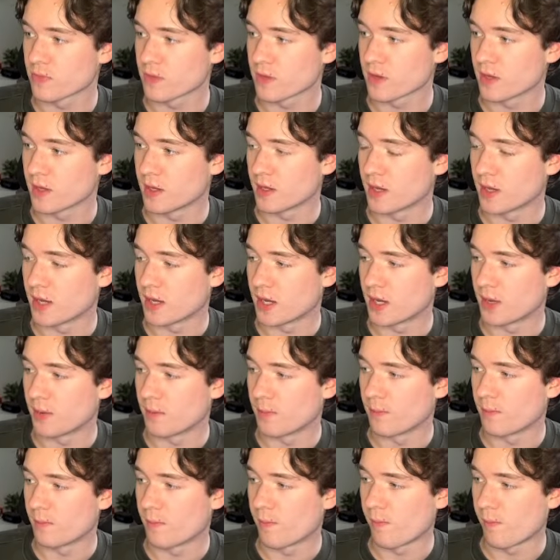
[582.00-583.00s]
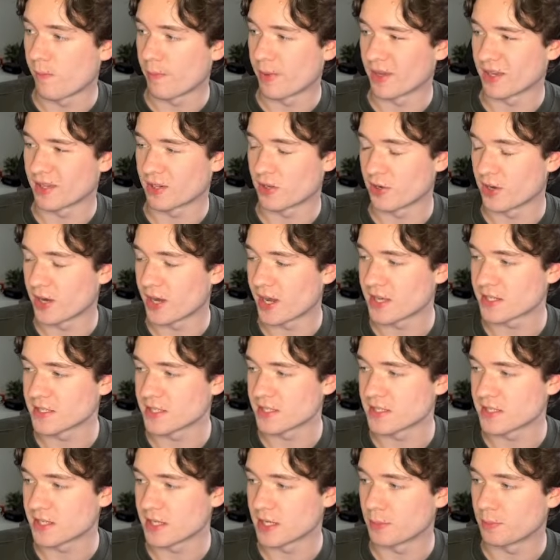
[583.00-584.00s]
But
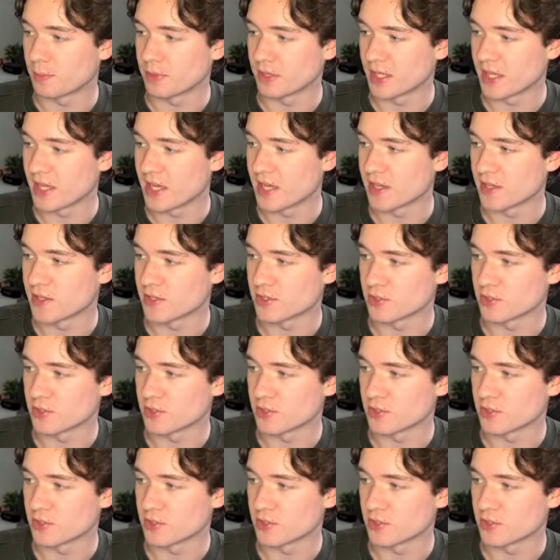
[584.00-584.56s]
Guirassi's going to play,